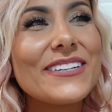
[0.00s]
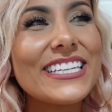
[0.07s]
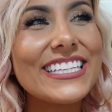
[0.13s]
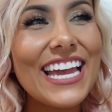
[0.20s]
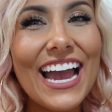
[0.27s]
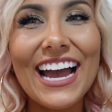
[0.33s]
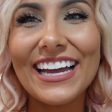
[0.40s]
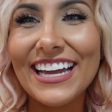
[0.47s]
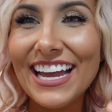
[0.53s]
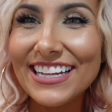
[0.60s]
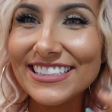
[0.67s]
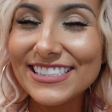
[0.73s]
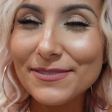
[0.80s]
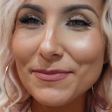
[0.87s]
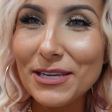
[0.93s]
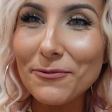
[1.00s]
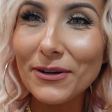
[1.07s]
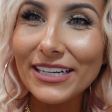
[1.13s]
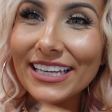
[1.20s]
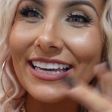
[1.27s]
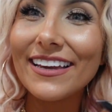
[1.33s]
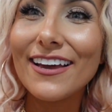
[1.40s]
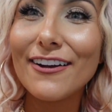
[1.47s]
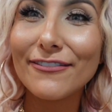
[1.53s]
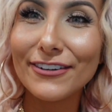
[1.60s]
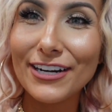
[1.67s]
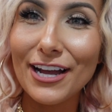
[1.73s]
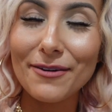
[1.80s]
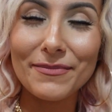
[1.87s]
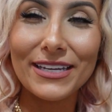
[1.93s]
yeah, hence me wanting it covered
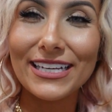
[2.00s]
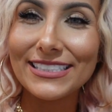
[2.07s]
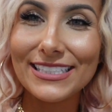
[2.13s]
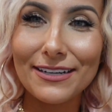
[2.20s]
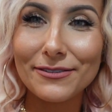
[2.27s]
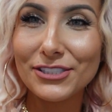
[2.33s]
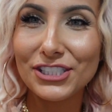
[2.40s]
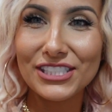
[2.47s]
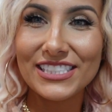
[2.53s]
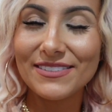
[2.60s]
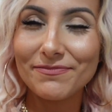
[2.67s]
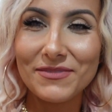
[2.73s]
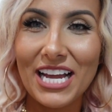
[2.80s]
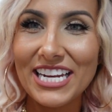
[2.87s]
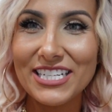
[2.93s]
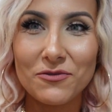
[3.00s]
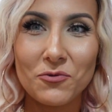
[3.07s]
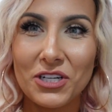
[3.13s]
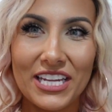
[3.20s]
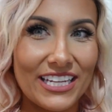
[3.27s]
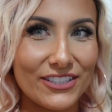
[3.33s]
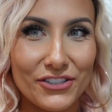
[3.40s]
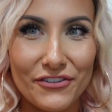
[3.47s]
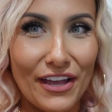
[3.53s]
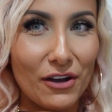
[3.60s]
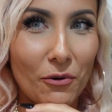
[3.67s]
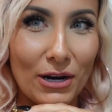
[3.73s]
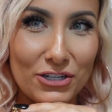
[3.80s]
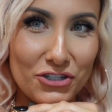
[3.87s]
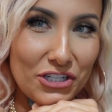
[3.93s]
up because I didn't want to answer that
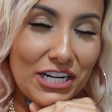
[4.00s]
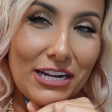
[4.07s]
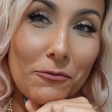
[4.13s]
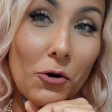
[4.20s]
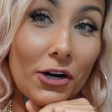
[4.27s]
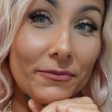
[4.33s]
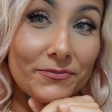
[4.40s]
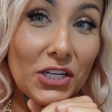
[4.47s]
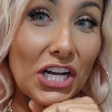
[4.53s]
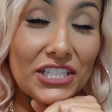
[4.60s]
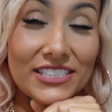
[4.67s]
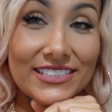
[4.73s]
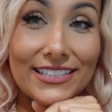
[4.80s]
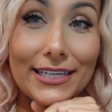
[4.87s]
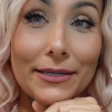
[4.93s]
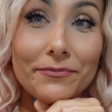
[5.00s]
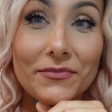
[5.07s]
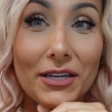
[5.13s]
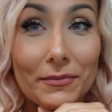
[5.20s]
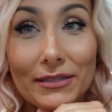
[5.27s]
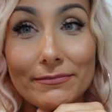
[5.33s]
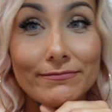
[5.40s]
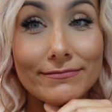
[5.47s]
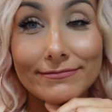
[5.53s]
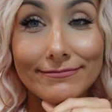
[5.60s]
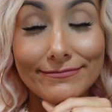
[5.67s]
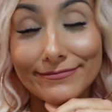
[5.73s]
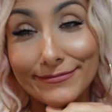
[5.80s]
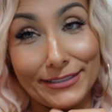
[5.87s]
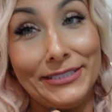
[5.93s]
question anymore, honestly. I mean,
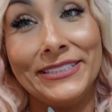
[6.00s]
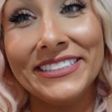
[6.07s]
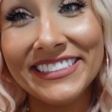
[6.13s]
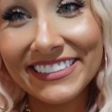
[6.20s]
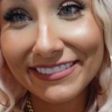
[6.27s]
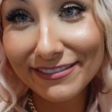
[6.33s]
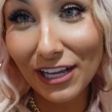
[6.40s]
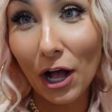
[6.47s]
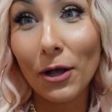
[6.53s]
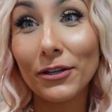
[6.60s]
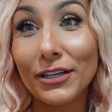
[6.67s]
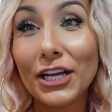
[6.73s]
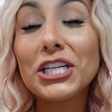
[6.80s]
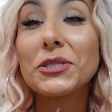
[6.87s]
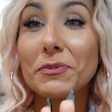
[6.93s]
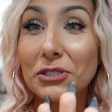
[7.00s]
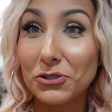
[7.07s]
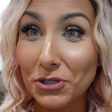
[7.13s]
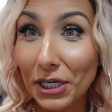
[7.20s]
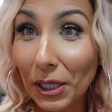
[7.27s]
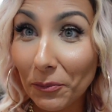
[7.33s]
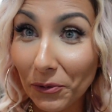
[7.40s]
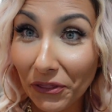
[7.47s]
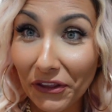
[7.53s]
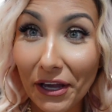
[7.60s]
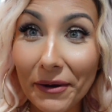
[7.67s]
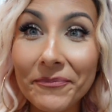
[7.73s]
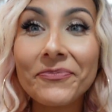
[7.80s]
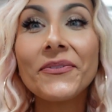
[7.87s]
I'll just be straight up with you.